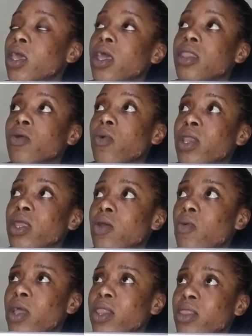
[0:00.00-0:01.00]
And then when he
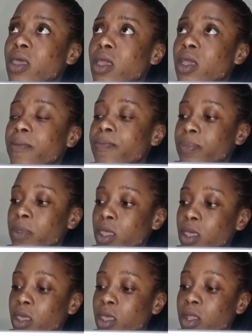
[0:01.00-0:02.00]
went there,
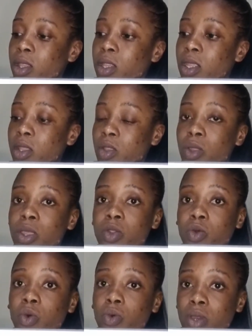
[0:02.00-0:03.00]

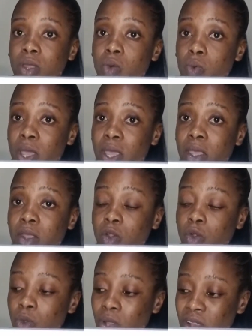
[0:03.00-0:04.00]
his only way,
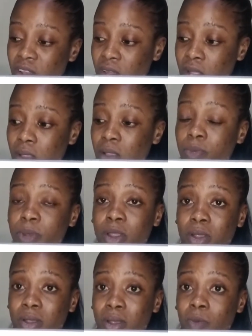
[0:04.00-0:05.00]
his closest chance to speak
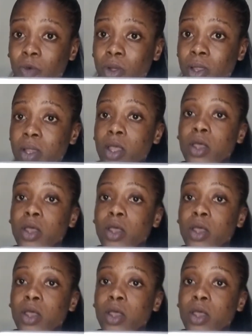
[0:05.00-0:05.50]
to Tim was